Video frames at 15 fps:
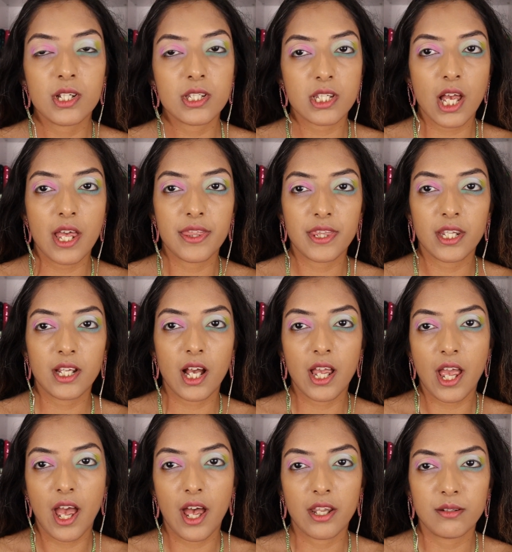because I think
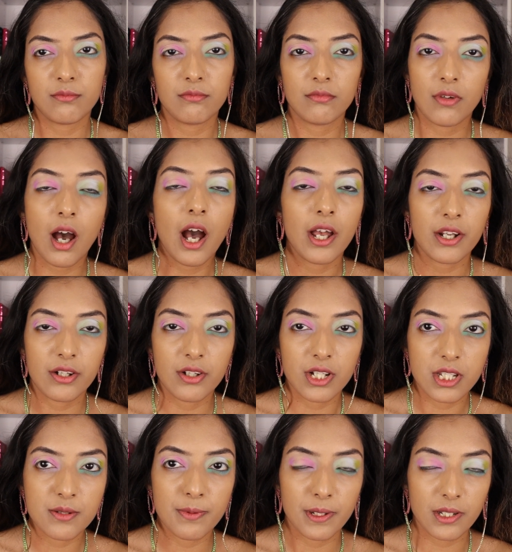I had higher
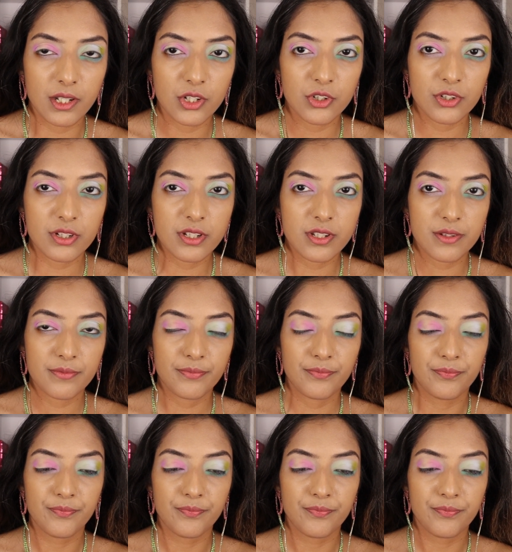expectations